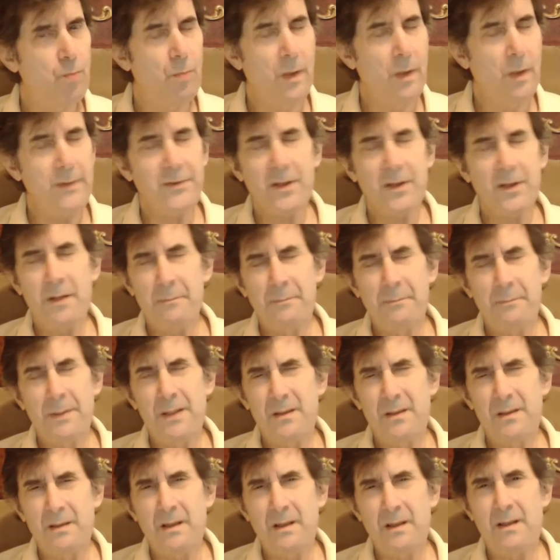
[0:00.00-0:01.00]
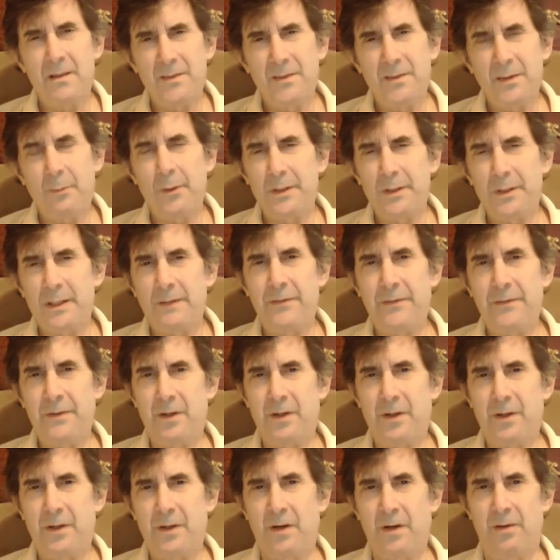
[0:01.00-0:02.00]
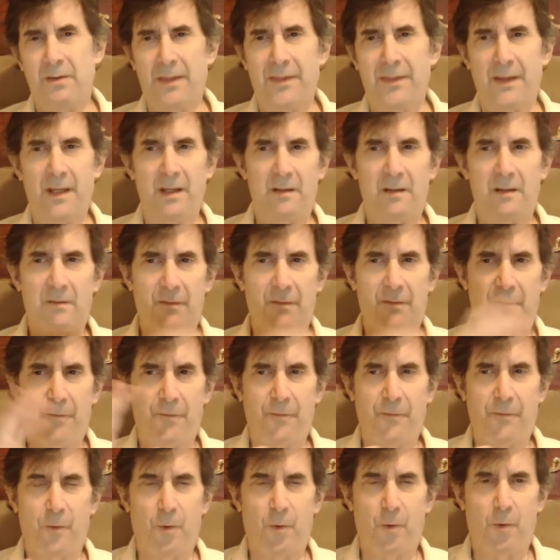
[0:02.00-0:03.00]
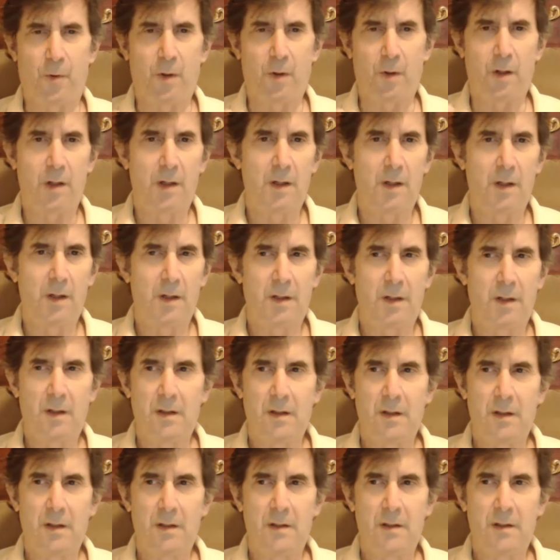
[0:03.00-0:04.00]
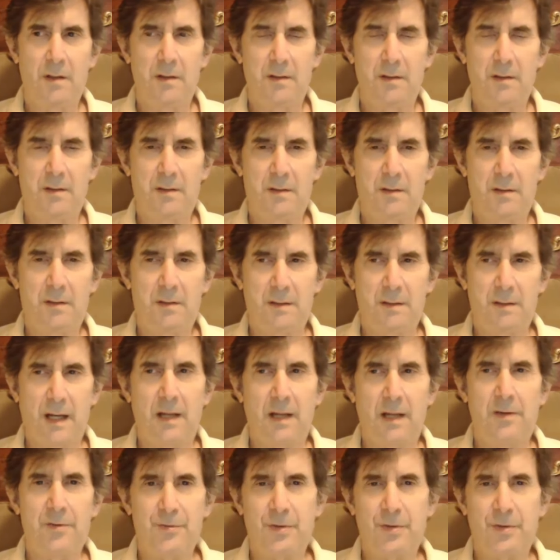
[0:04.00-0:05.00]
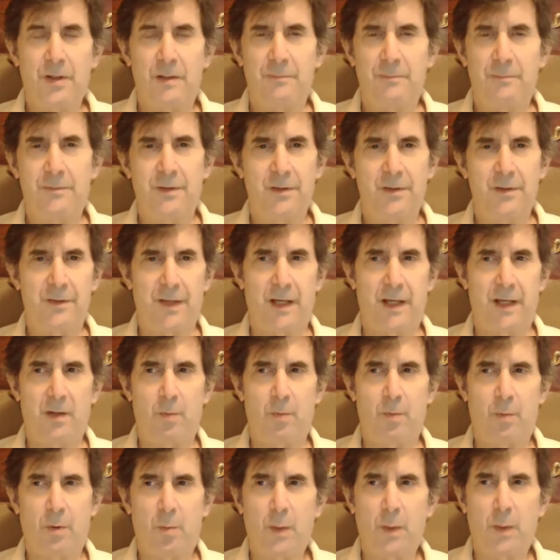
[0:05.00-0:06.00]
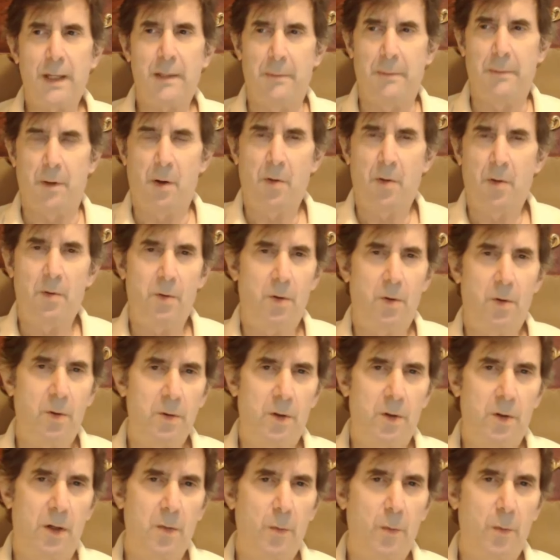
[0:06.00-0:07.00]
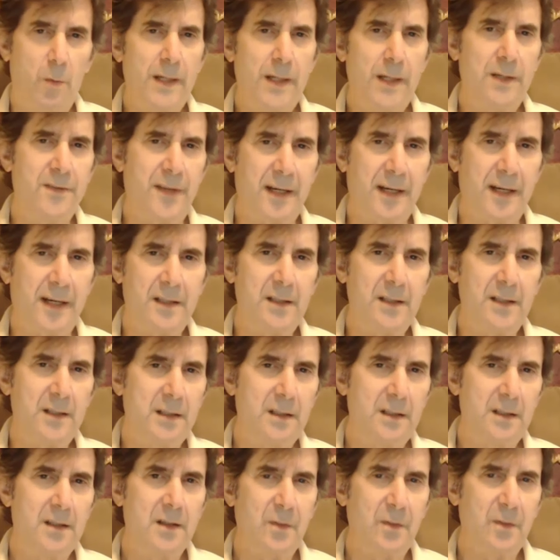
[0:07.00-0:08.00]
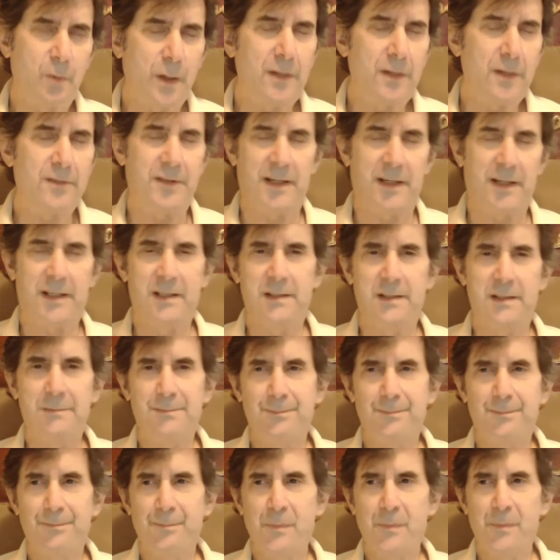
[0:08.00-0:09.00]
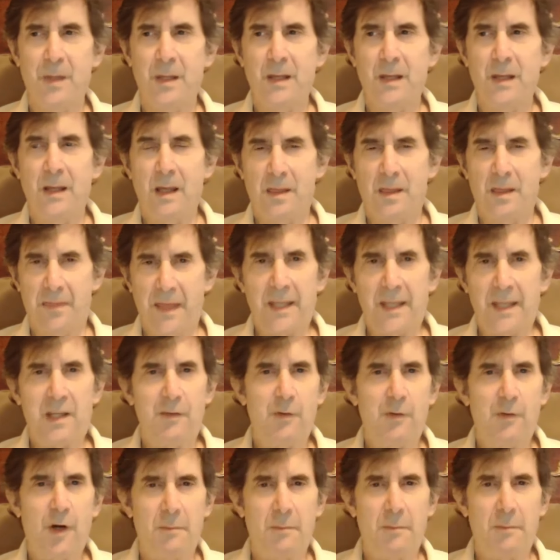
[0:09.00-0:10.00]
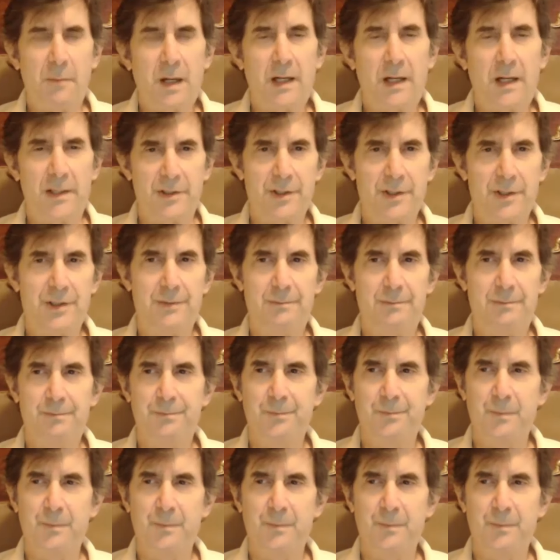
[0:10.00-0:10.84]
it's going to be somewhat difficult, I think, for Donald Trump to say, well, wait a second. Thank you very much.